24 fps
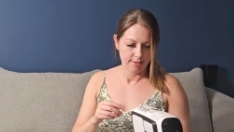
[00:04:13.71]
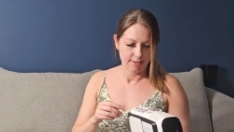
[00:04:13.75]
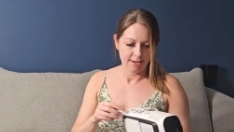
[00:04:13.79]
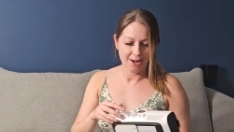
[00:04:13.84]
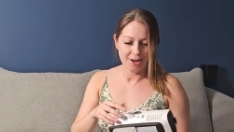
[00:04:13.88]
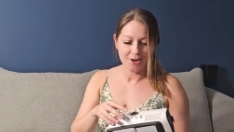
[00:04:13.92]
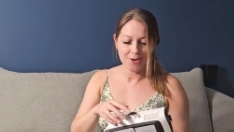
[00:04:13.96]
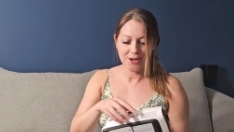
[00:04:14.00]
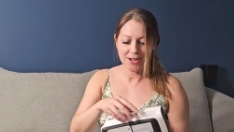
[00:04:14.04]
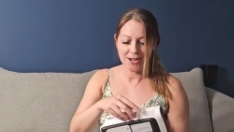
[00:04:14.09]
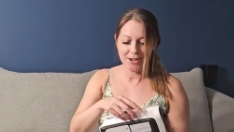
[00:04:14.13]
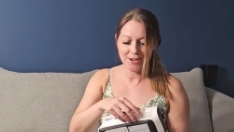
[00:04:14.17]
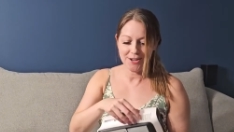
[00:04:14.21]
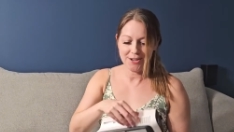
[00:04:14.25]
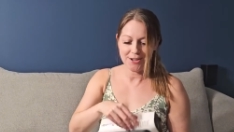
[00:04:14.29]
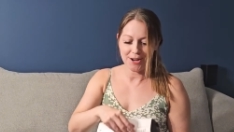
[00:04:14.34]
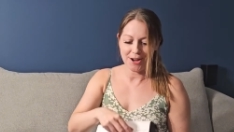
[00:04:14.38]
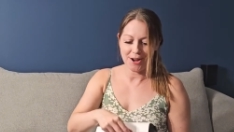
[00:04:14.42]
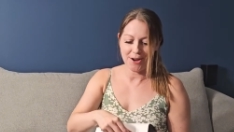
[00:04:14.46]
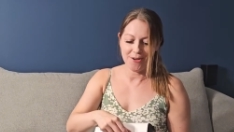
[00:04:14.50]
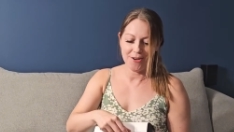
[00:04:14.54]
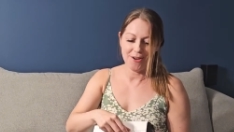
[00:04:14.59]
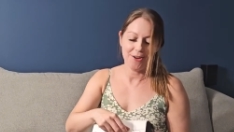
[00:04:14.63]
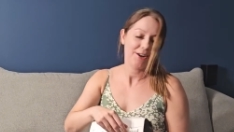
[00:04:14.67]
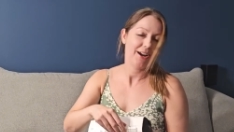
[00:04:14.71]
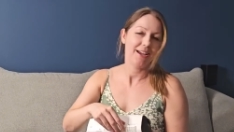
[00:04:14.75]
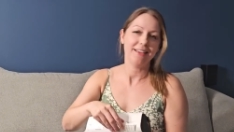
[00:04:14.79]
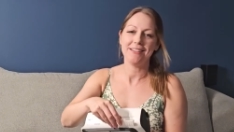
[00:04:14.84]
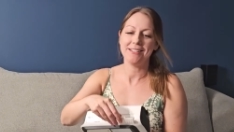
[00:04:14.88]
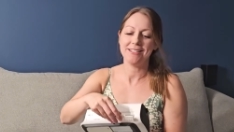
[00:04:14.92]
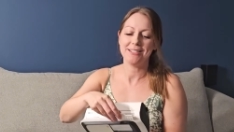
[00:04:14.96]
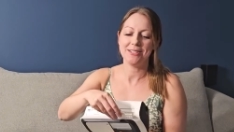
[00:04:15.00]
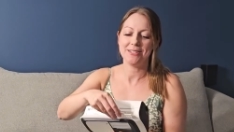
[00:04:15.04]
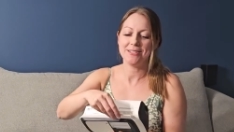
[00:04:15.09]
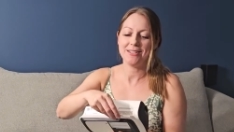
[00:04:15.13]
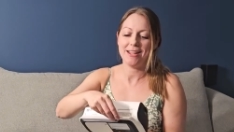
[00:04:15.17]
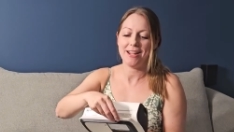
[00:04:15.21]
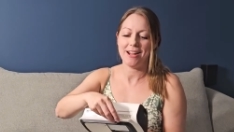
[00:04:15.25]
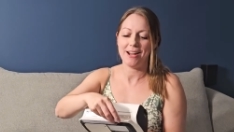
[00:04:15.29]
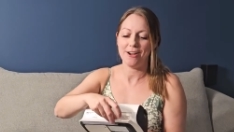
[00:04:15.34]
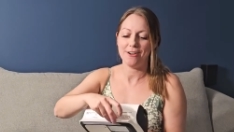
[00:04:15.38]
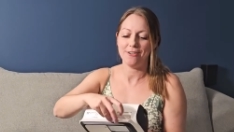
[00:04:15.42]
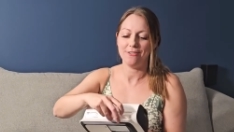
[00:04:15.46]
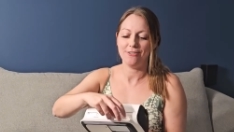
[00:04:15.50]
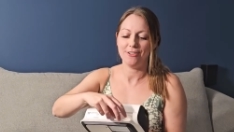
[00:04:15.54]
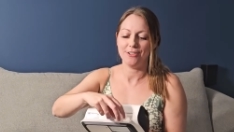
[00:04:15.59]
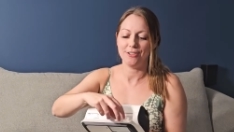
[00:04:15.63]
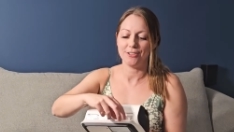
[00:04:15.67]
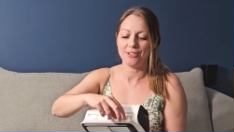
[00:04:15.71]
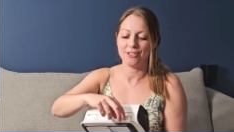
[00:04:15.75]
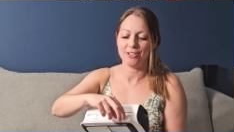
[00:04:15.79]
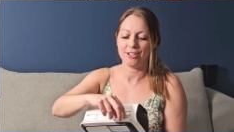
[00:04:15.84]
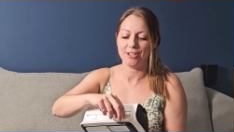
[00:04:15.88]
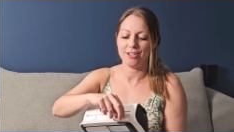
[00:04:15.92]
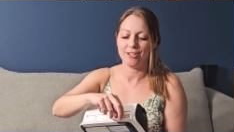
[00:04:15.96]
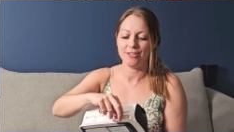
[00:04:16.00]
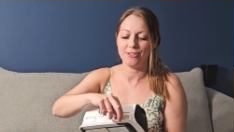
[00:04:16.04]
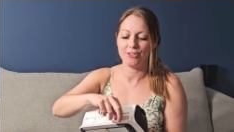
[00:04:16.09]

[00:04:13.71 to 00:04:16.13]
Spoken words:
Oh, here you go. Okay, this is the air filter.